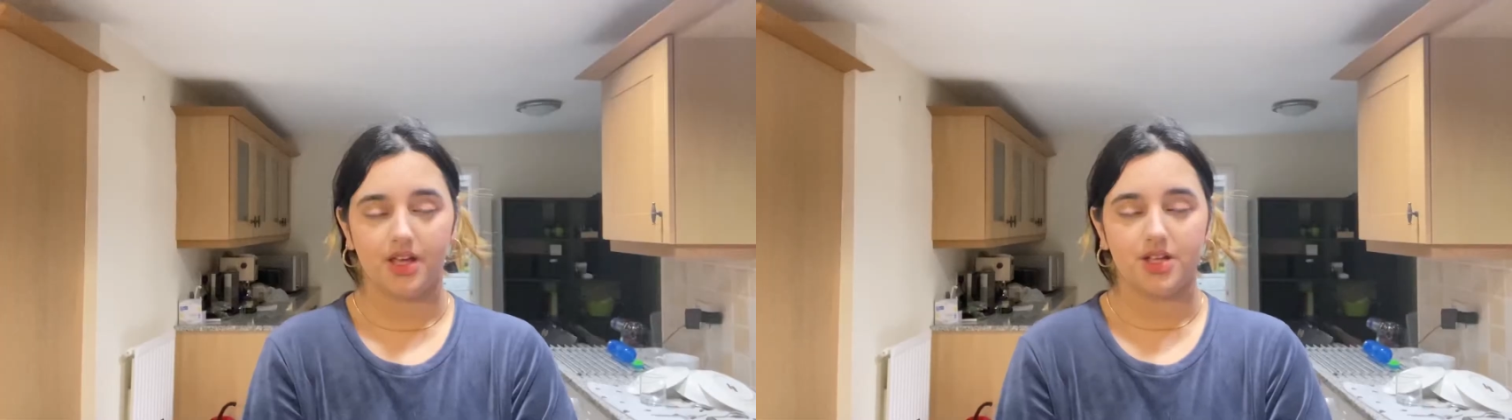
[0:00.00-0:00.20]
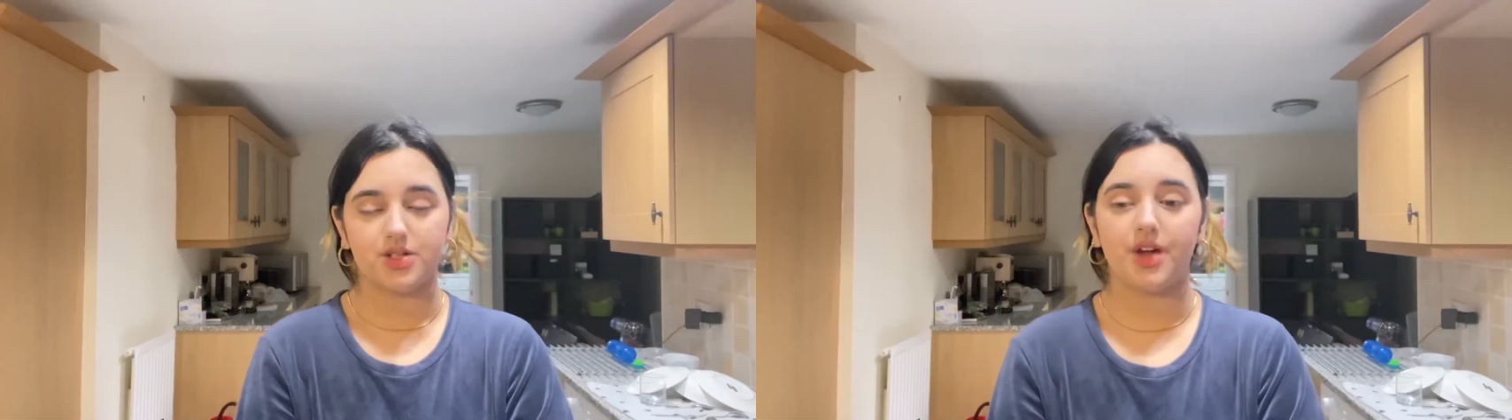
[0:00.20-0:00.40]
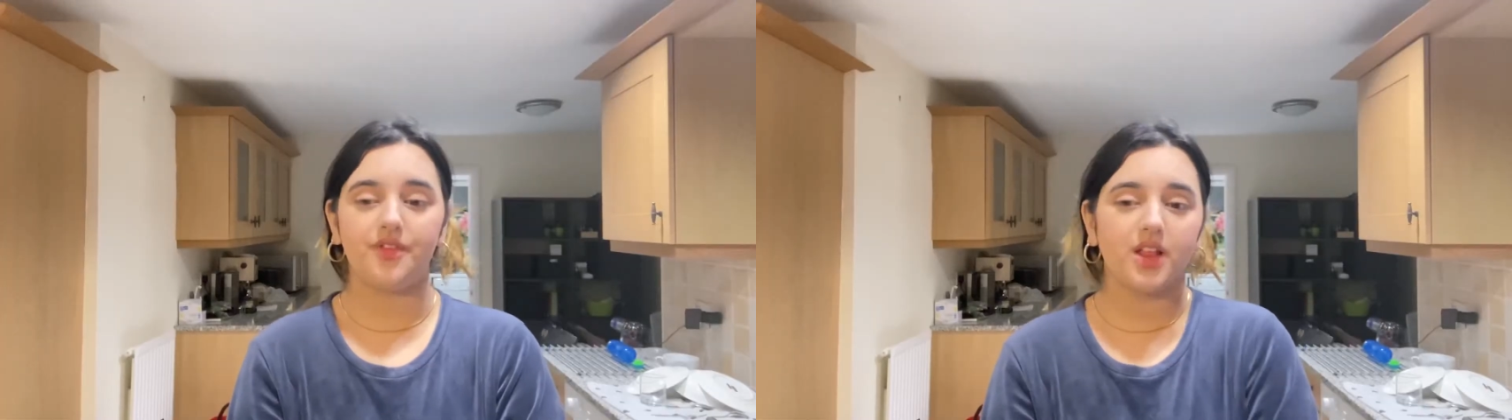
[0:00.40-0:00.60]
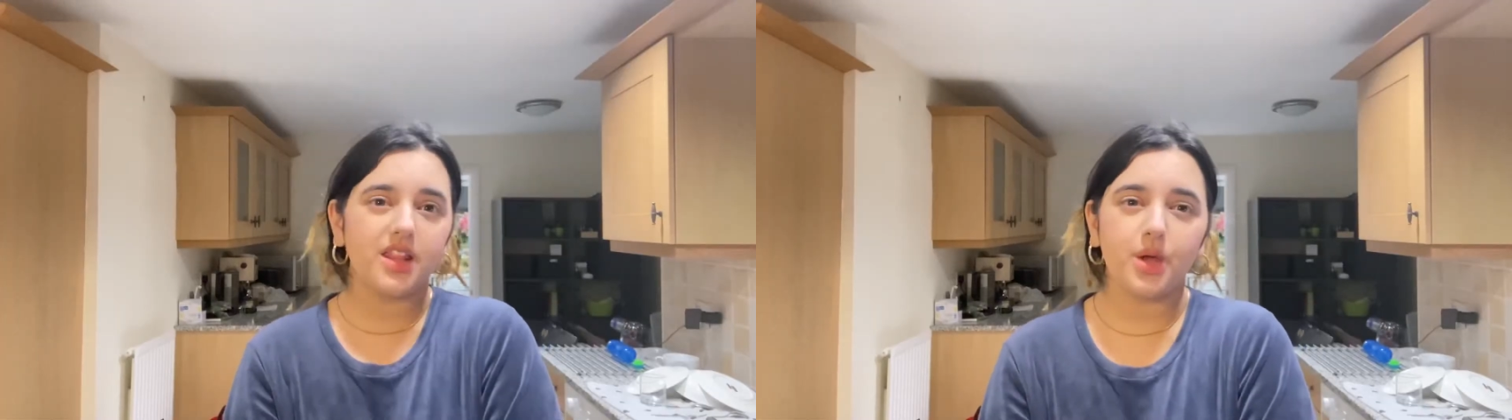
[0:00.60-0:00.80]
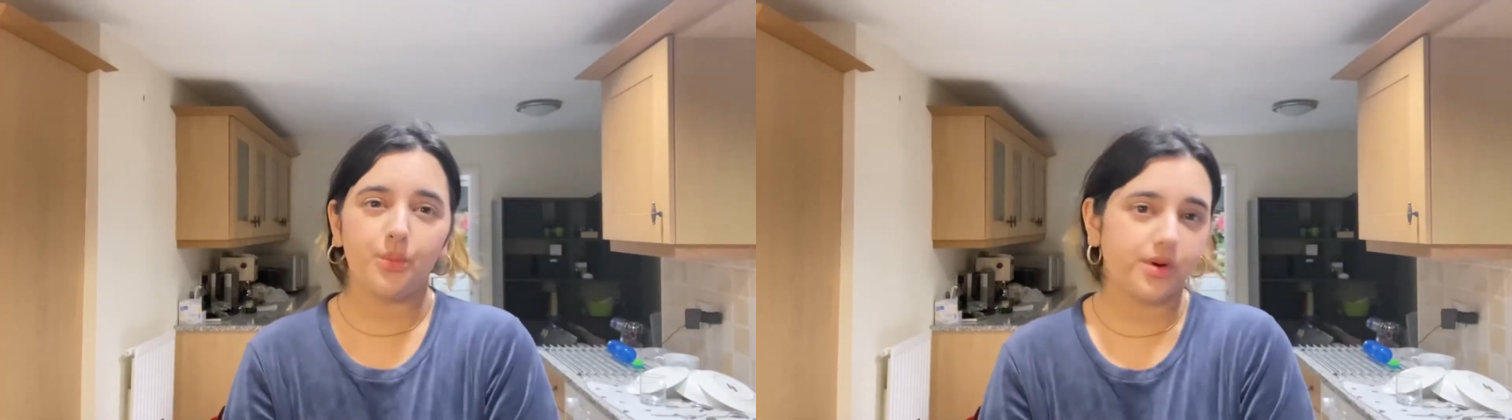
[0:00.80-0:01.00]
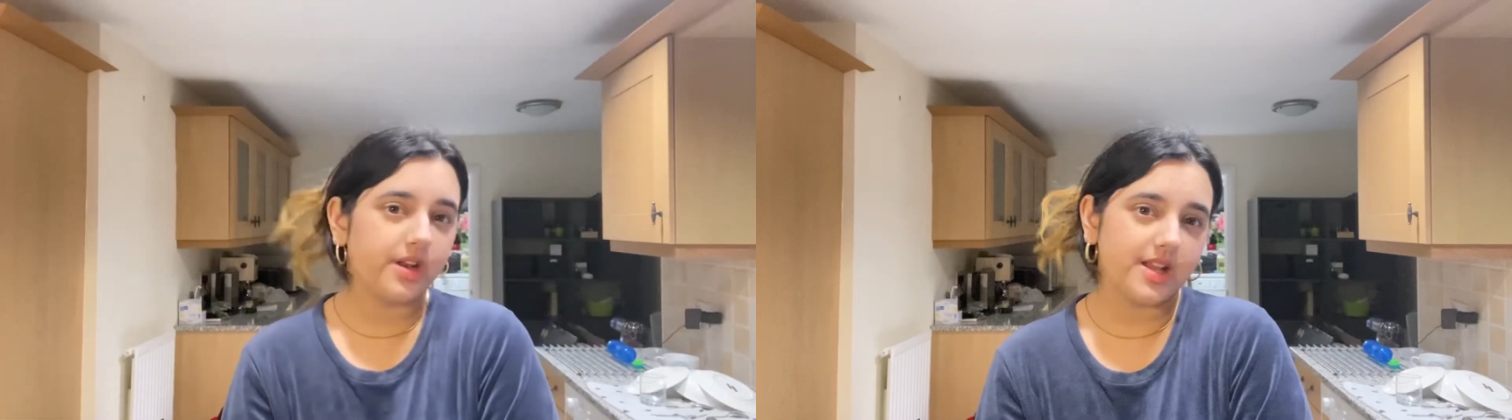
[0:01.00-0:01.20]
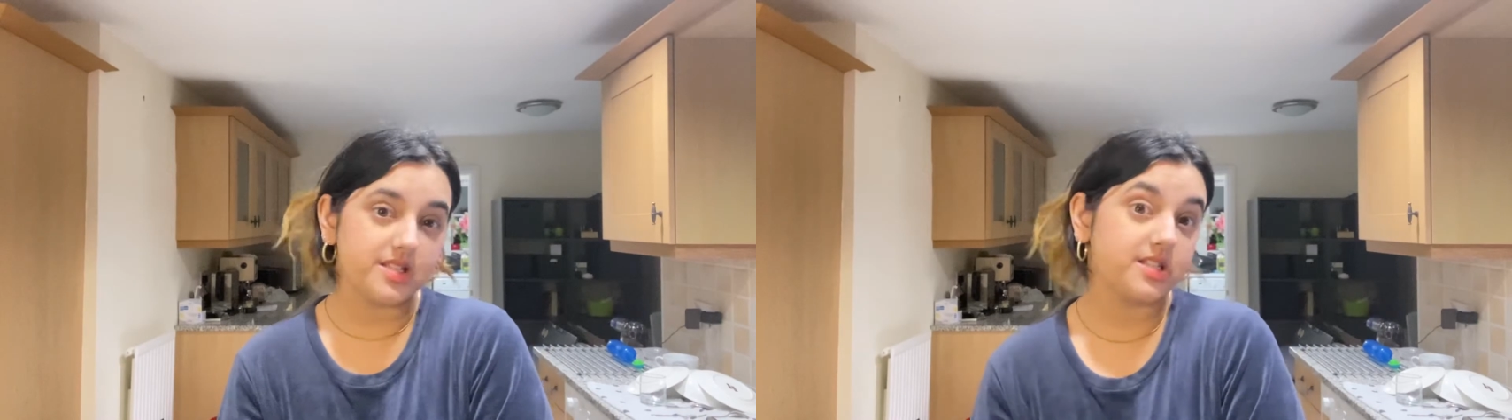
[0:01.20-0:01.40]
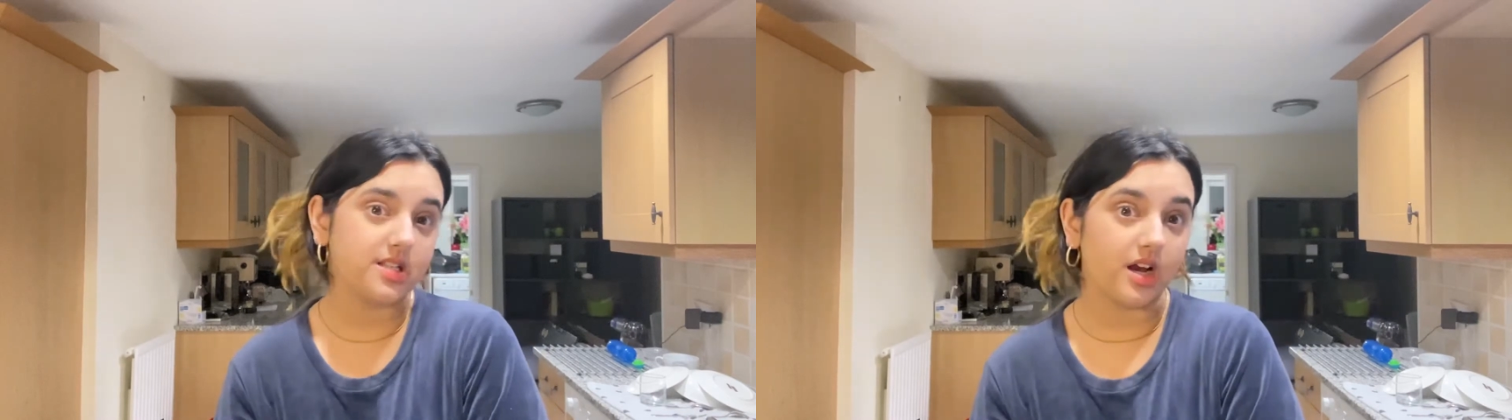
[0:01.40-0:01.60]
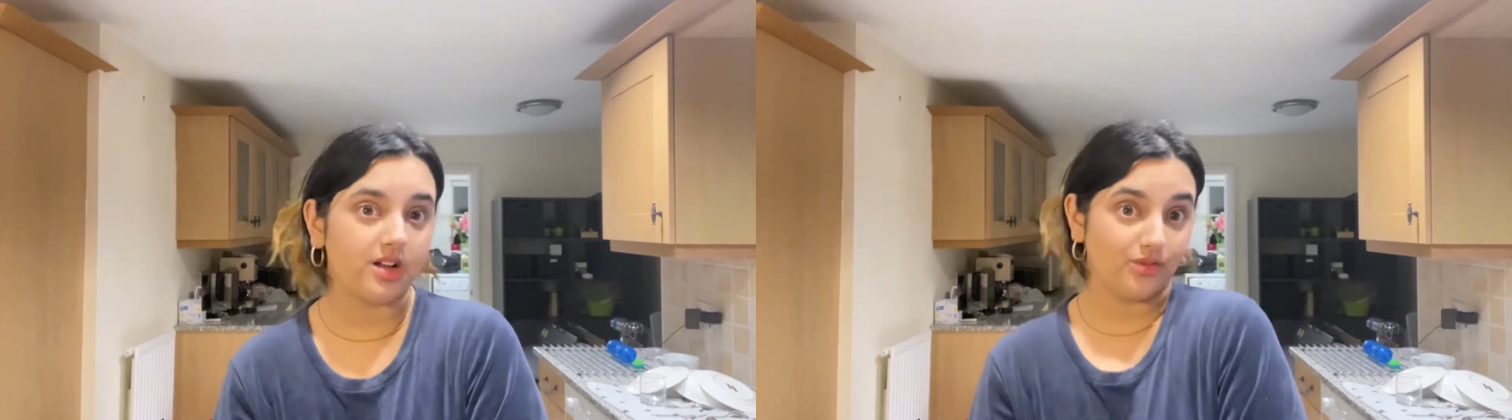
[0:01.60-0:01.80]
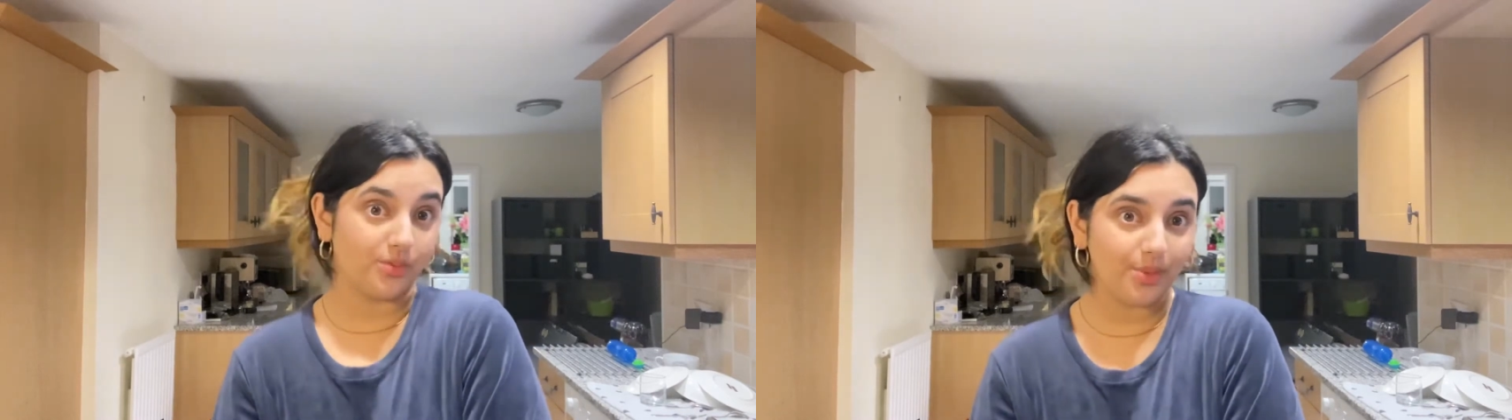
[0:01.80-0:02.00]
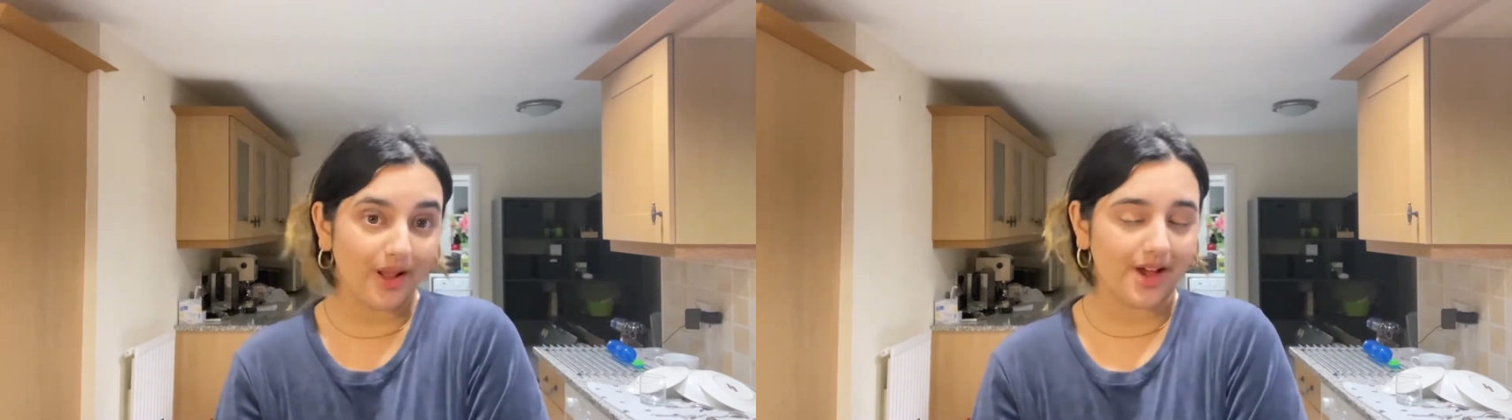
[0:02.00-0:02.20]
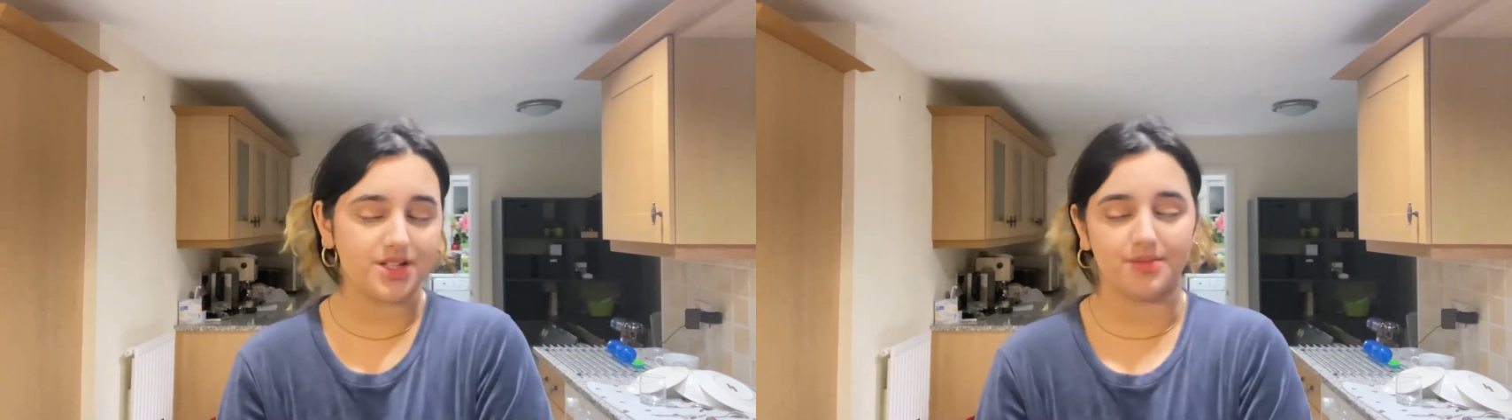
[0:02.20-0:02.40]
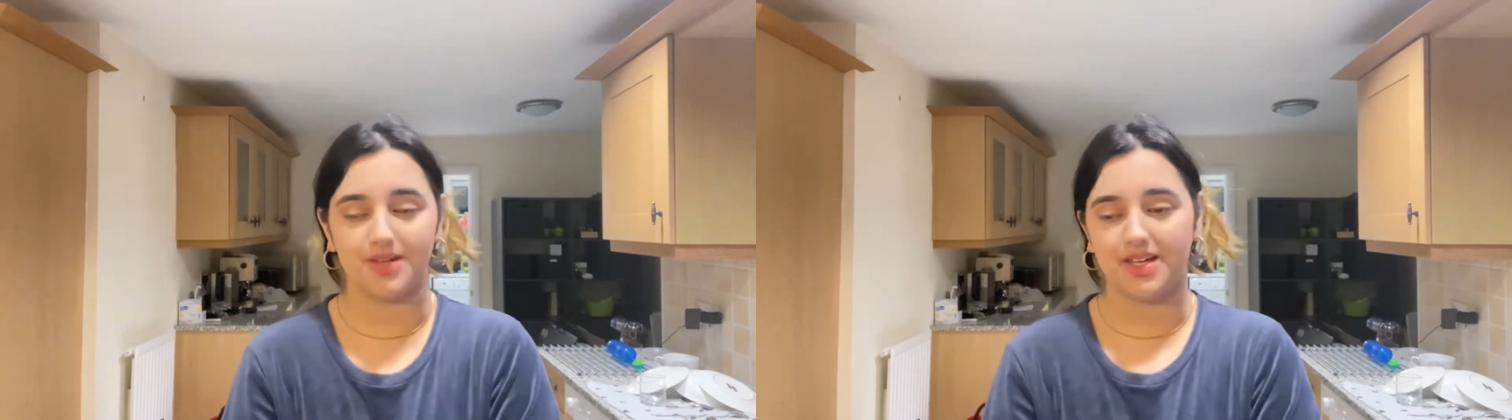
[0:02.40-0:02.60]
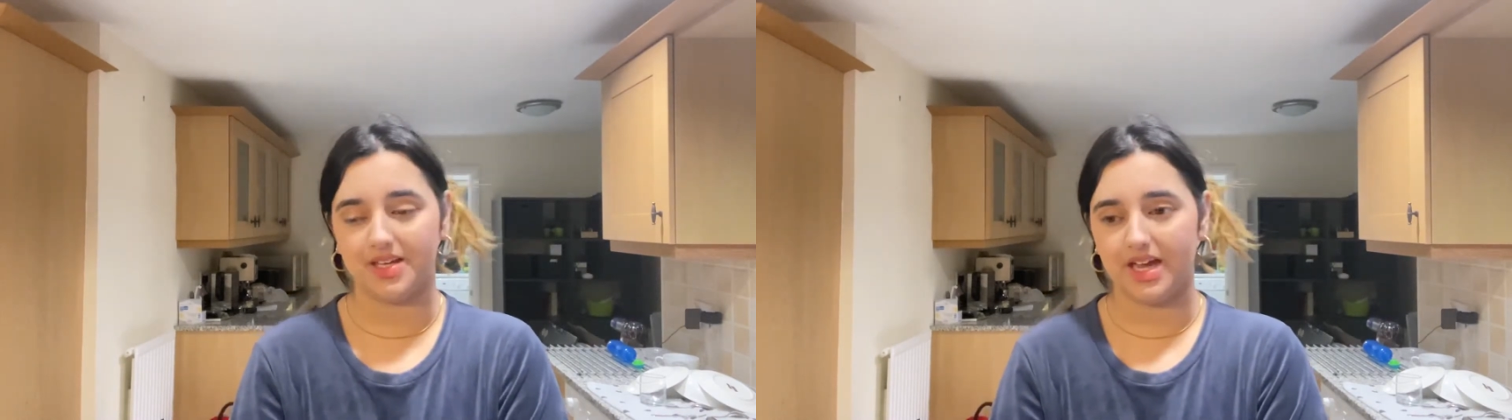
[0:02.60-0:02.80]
So I feel like they wouldn't necessarily reply to me,